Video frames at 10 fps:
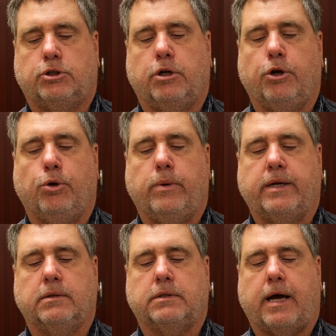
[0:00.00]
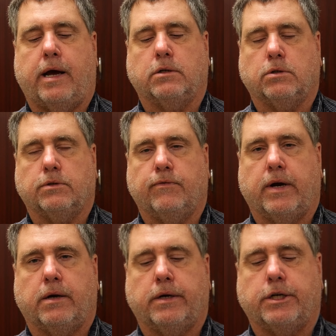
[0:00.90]
2 incisors,
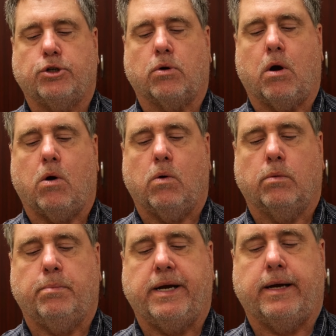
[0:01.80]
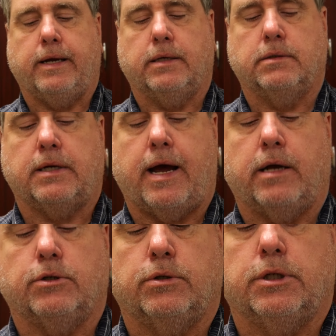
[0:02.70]
very strong, big
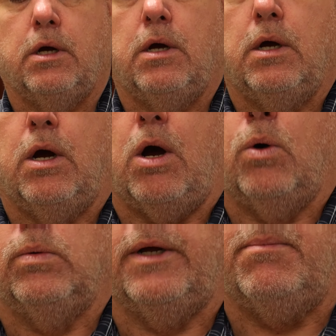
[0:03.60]
incisors, only